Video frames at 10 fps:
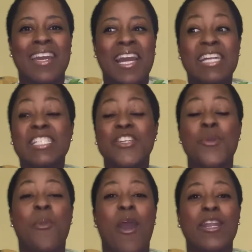a
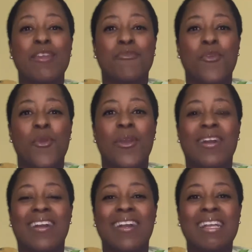dinner party
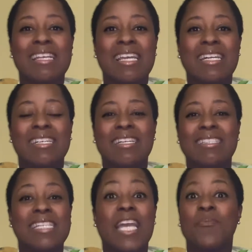for
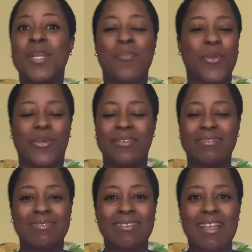10 people.
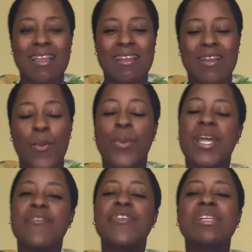
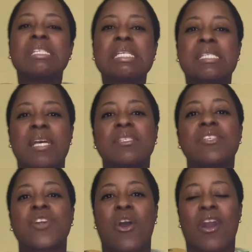Whatever the
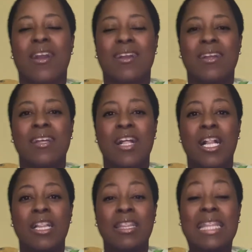successes are,
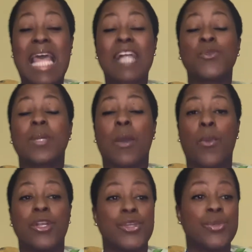that's what I
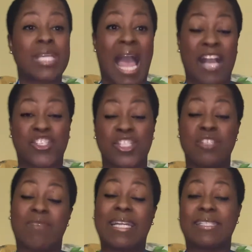want you to actually
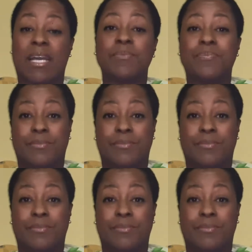write down.